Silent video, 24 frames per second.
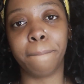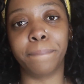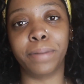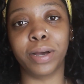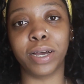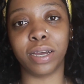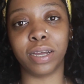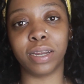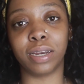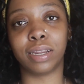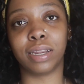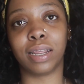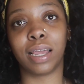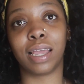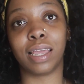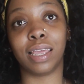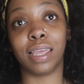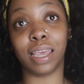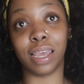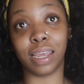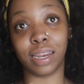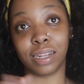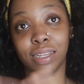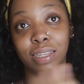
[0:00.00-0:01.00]
But
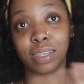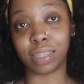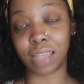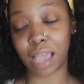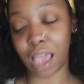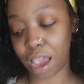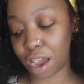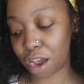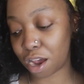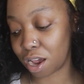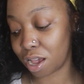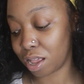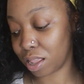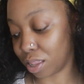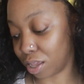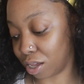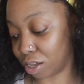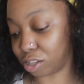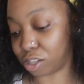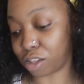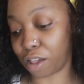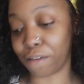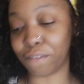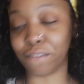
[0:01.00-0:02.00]
yeah, this hair
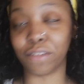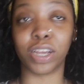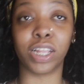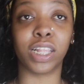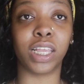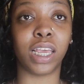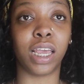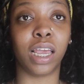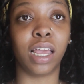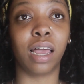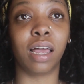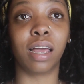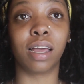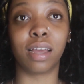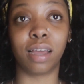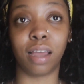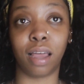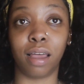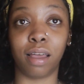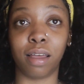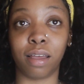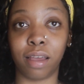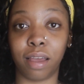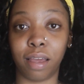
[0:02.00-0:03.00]
looks really
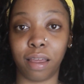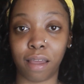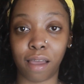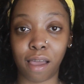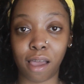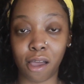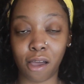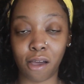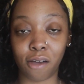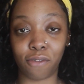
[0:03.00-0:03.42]
good.